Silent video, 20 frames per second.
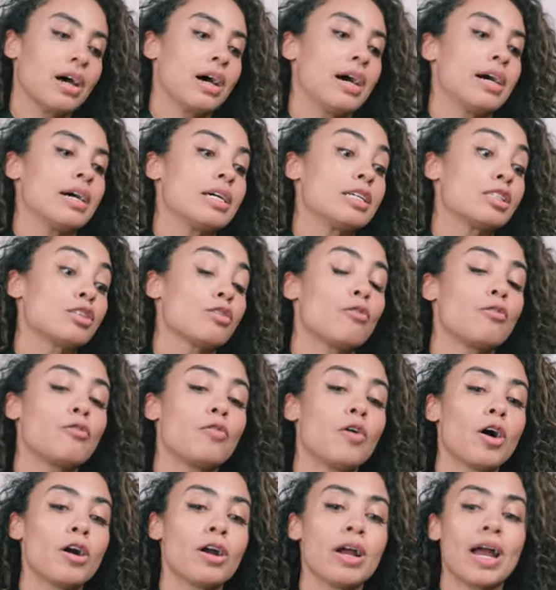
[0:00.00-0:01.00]
Uh, as
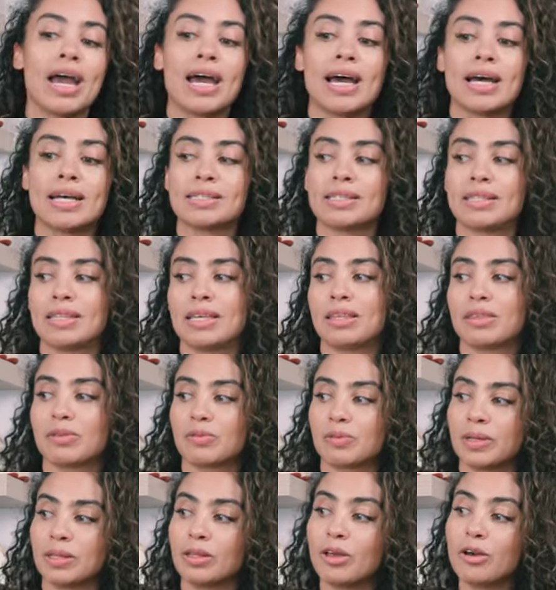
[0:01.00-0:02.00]
far as the
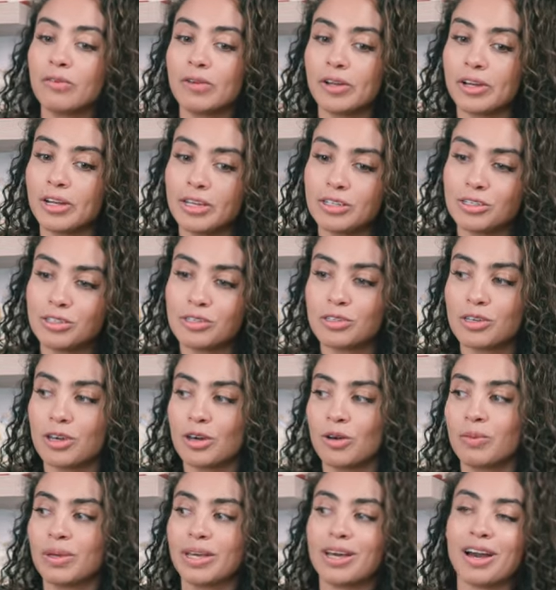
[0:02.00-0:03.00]
three low variations
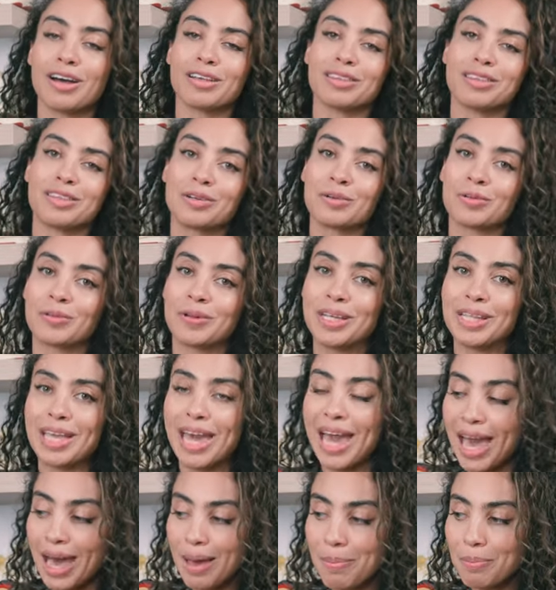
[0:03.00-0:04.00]
go, we got the Green
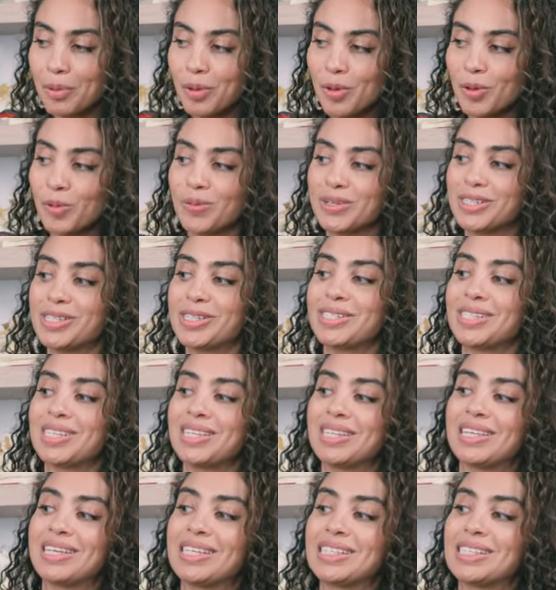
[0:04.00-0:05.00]
Apple, which is
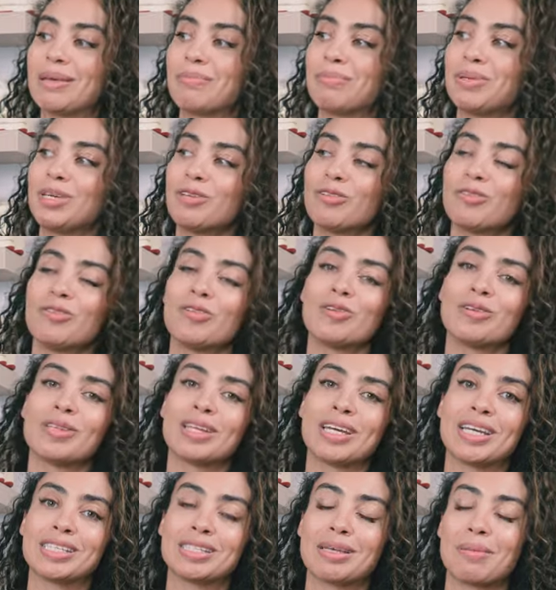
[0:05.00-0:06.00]
in this beautiful,
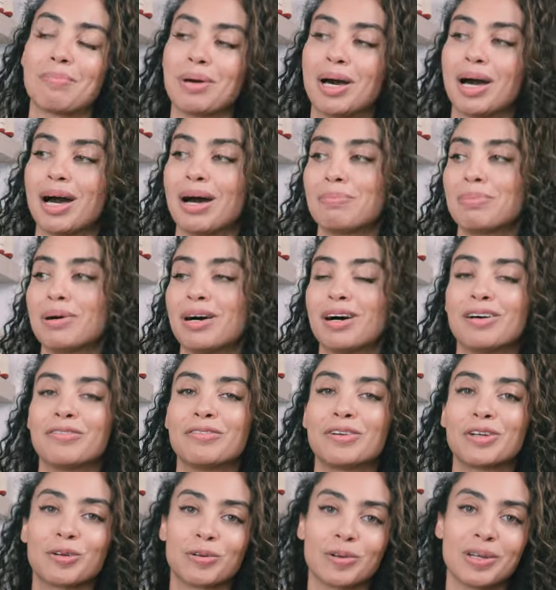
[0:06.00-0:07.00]
nice pop
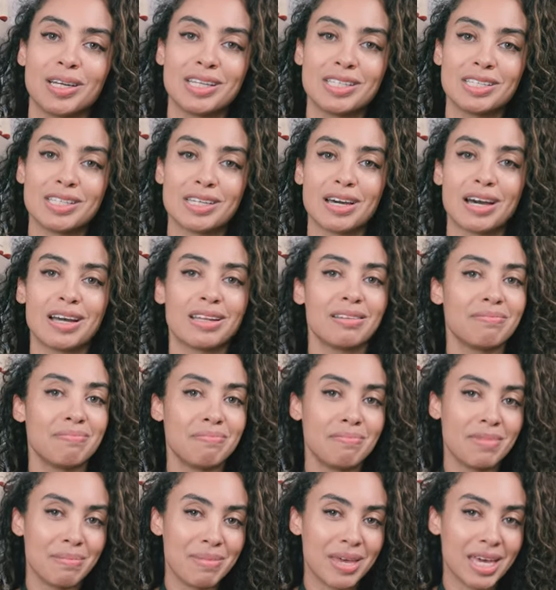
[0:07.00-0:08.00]
of green to kind of
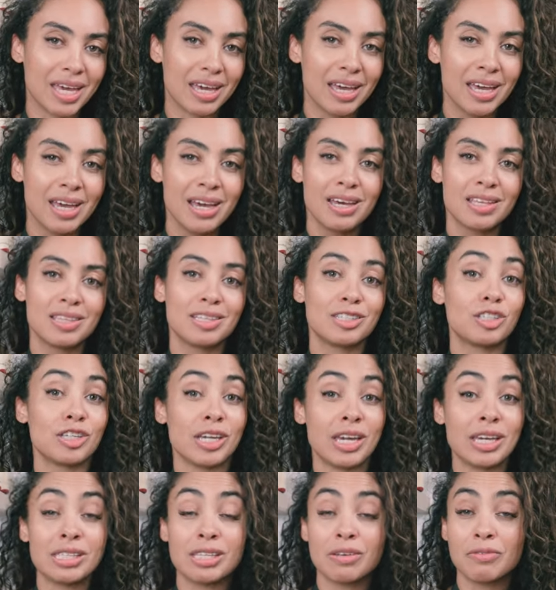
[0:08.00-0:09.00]
mimic the
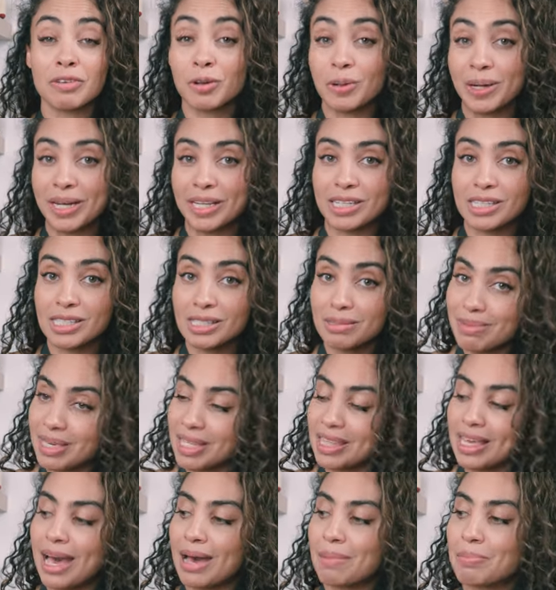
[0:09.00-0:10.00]
shades of a Granny
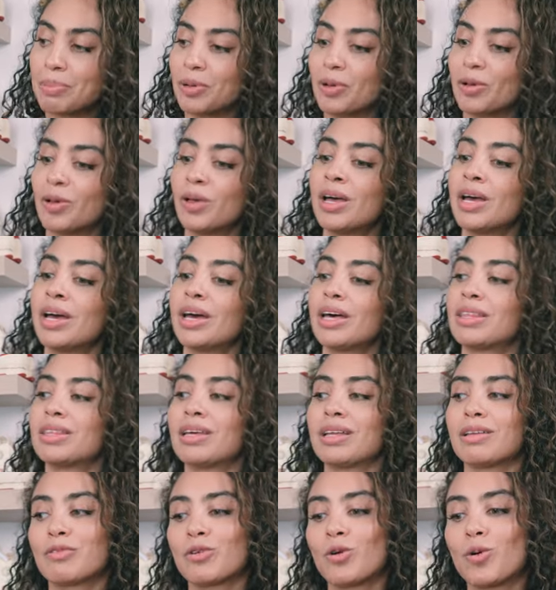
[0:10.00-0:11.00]
Smith apple.
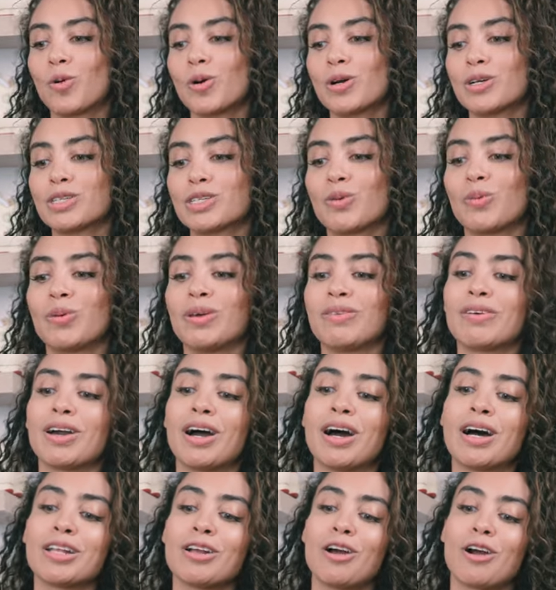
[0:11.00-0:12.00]
Then of course, we've
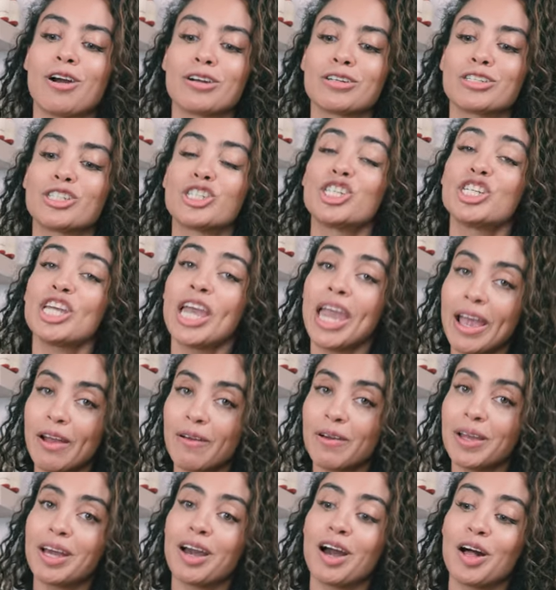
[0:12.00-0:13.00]
got our
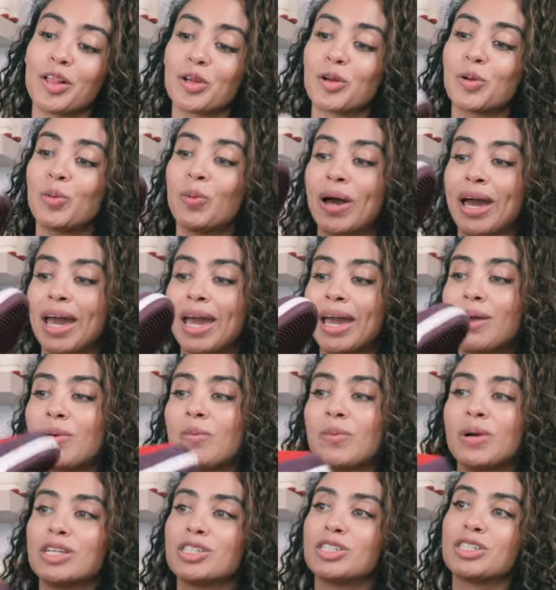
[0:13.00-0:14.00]
Cherry colorway,
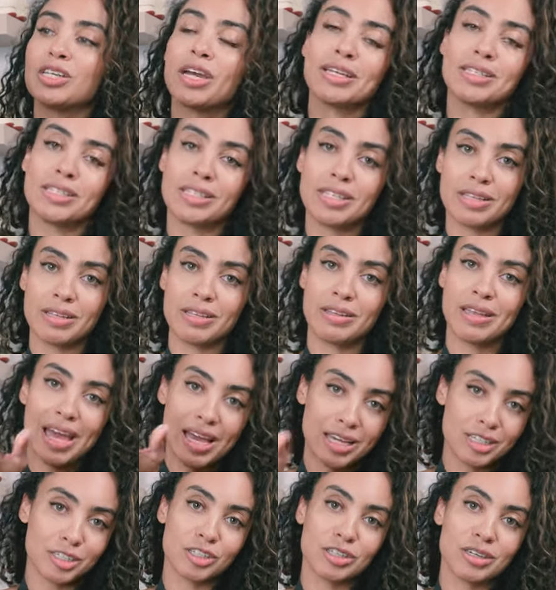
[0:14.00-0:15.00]
which I didn't
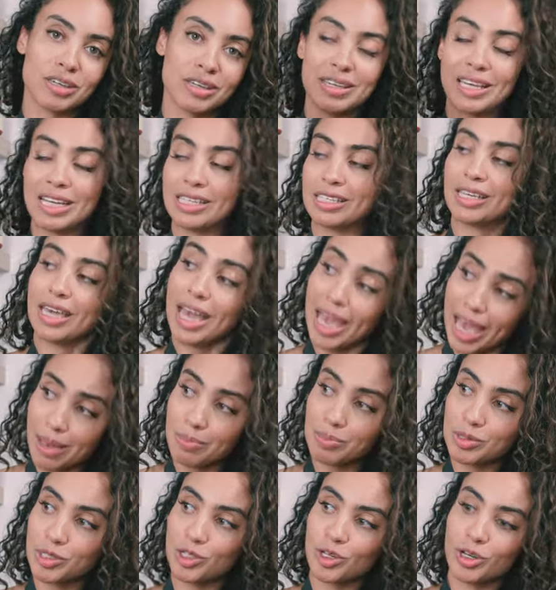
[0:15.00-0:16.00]
actually get to
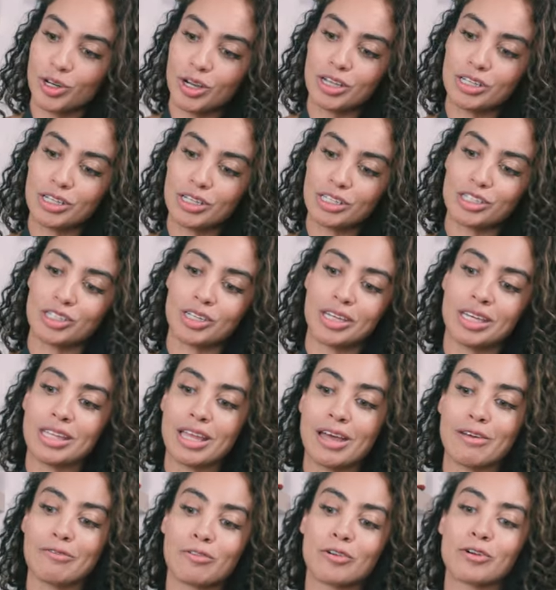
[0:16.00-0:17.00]
capture initially in
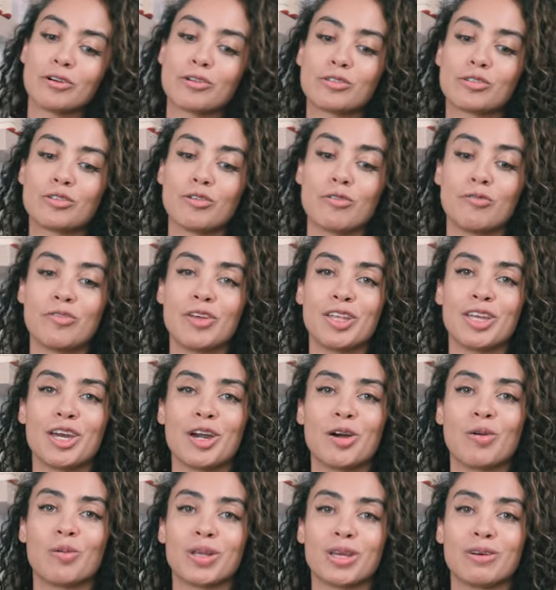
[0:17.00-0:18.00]
that first
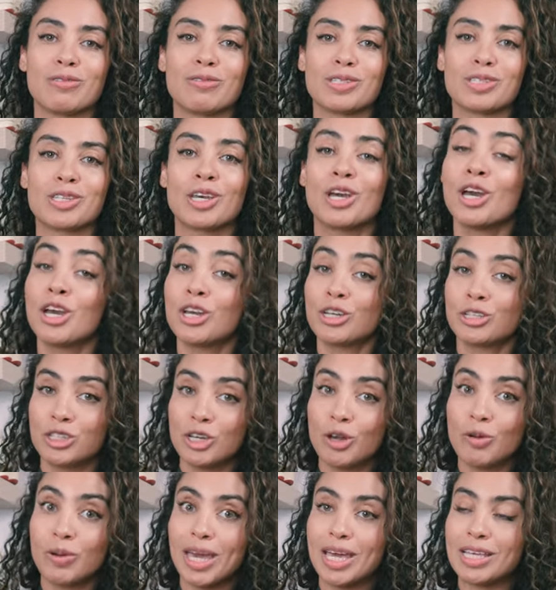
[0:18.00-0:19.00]
video when I was
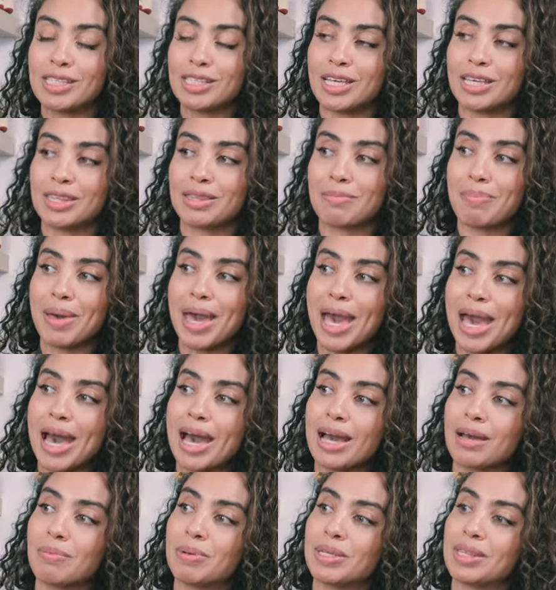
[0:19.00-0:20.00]
showcasing the
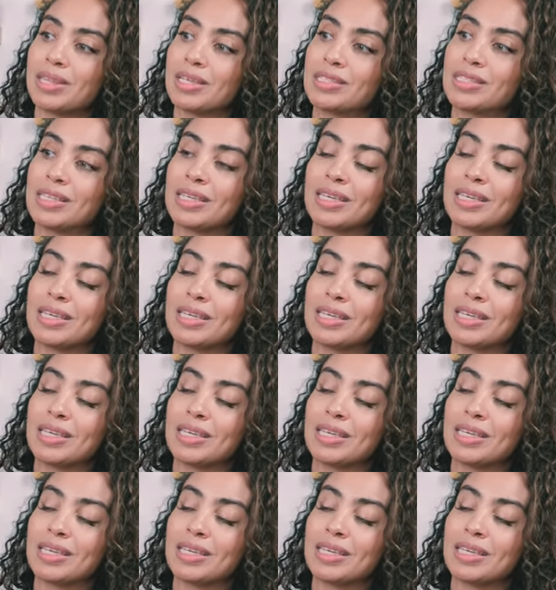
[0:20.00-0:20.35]
pack, but this